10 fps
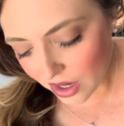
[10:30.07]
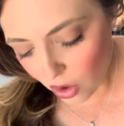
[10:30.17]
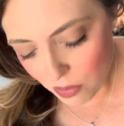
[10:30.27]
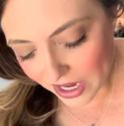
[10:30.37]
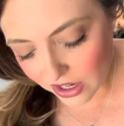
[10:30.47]

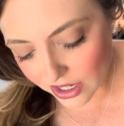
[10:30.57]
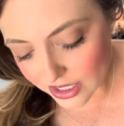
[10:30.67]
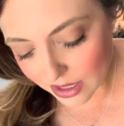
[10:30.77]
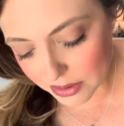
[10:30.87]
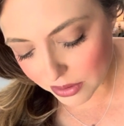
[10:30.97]
Oh my
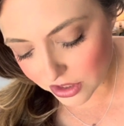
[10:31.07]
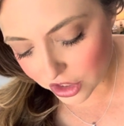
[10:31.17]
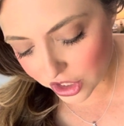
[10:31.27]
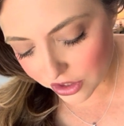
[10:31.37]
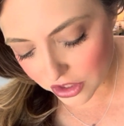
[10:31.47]
goodness, I'm supposed to
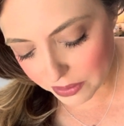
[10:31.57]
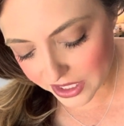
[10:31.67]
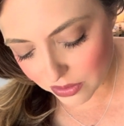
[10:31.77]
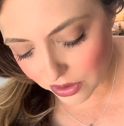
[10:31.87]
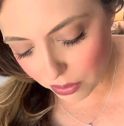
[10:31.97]
share this
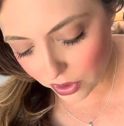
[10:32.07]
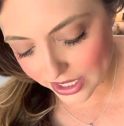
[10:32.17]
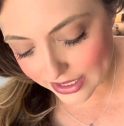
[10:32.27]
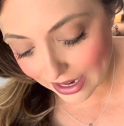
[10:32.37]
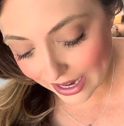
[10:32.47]
piece with the
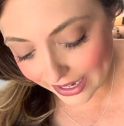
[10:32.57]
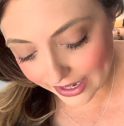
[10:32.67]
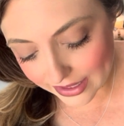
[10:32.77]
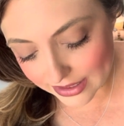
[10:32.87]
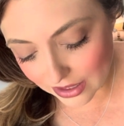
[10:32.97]
boys and I
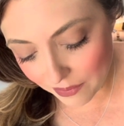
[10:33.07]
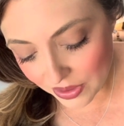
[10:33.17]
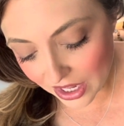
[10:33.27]
can't stop.